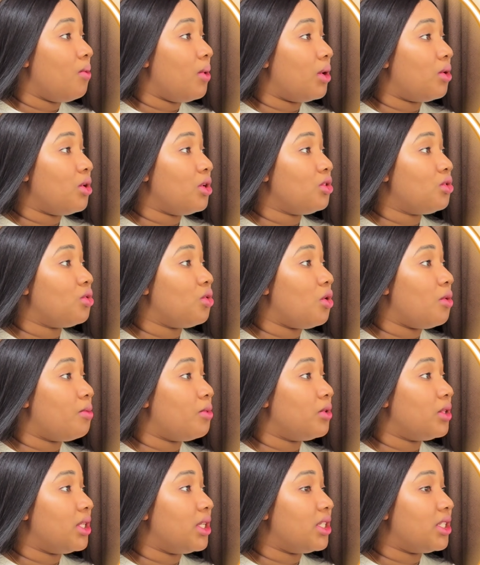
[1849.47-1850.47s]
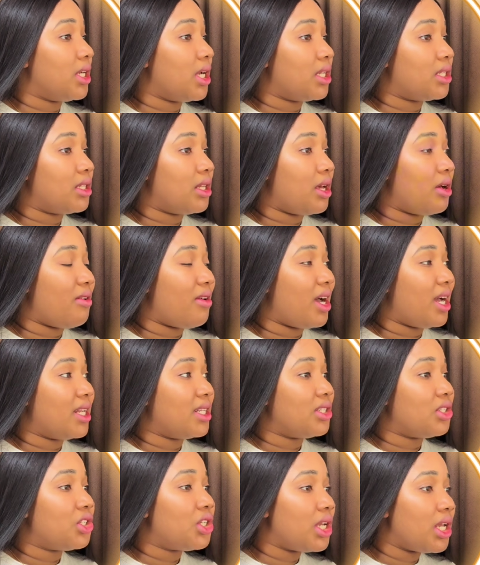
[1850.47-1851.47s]
We're going to open the chart now
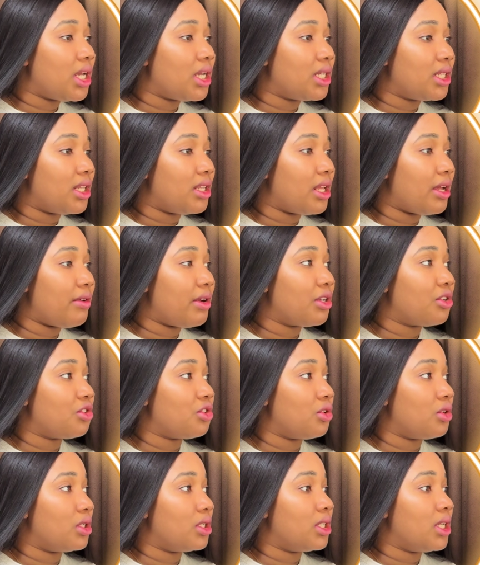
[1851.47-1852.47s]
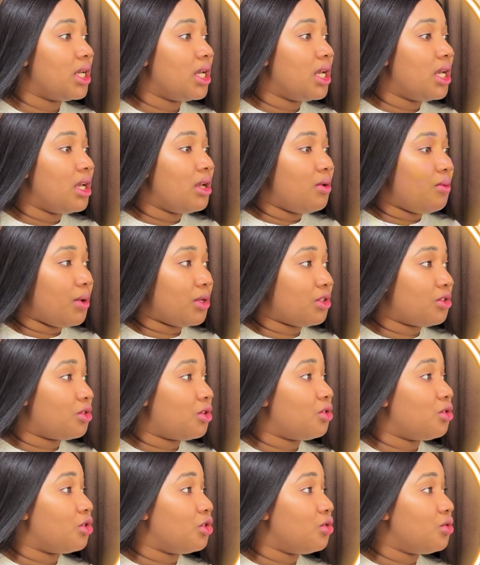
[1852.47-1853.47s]
and check the direction. We're
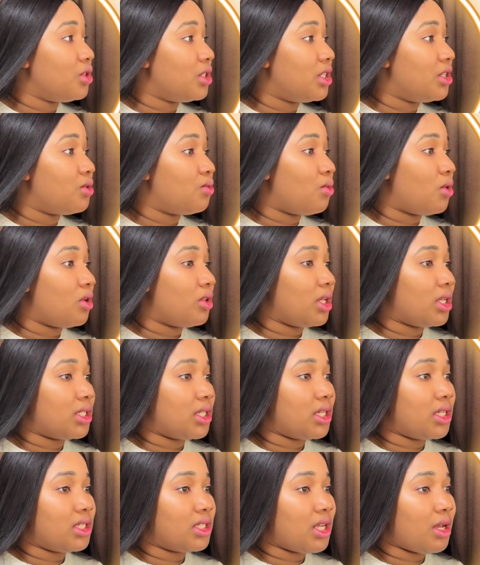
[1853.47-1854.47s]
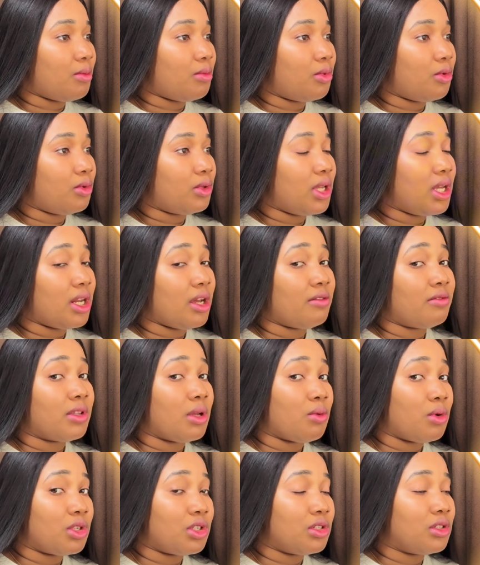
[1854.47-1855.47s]
just going to use this one as an example. Then
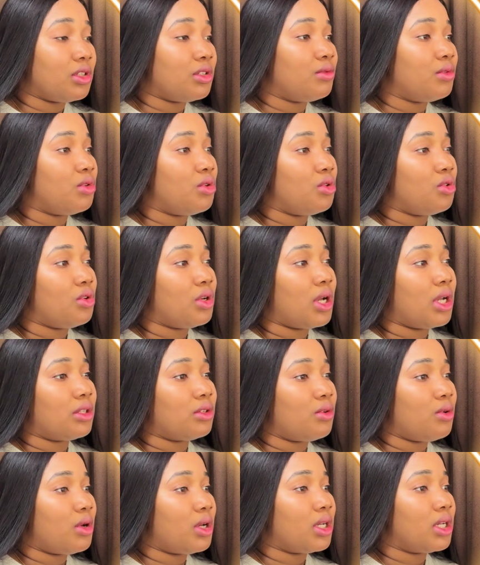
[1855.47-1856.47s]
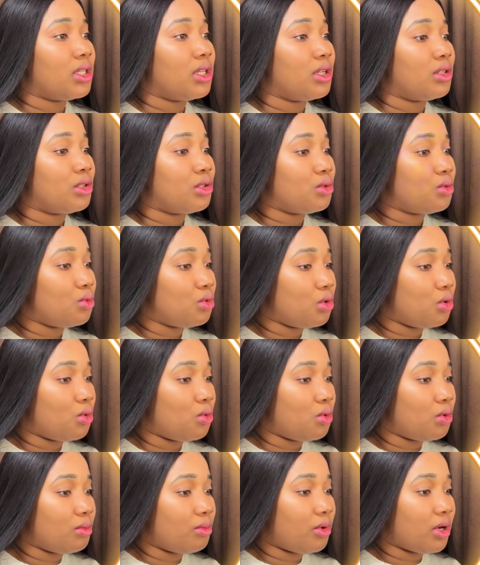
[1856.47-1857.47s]
after watching this video, you can go ahead and do
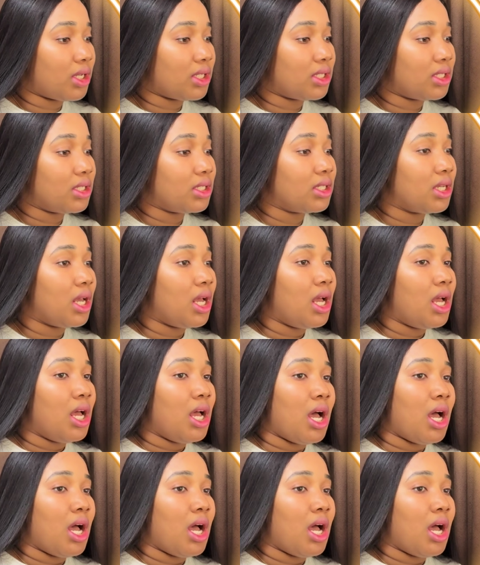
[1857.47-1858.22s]
your own practice.